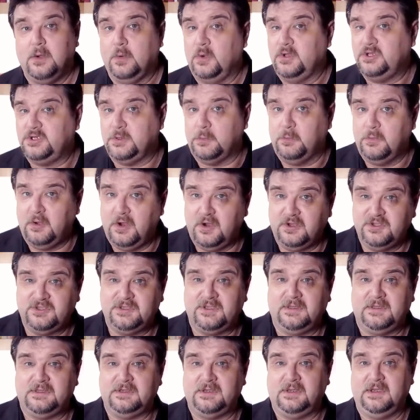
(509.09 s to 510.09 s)
which
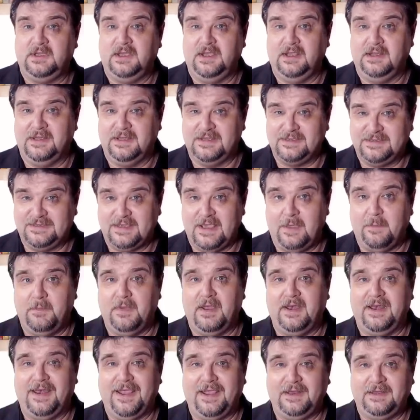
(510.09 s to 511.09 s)
emerged in
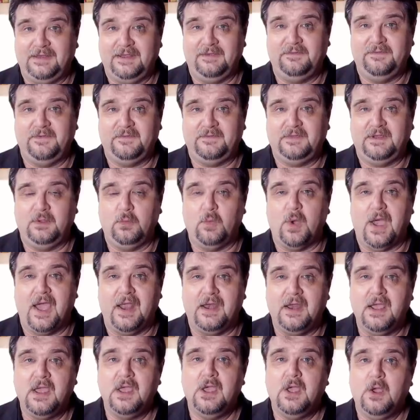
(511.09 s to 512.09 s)
December
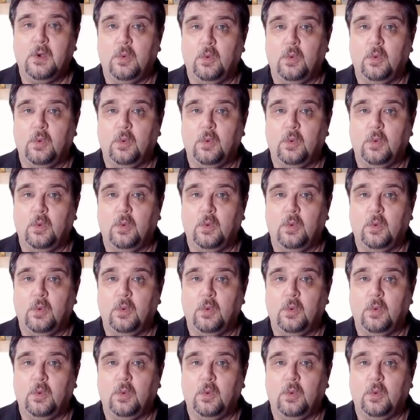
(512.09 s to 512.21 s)
1951,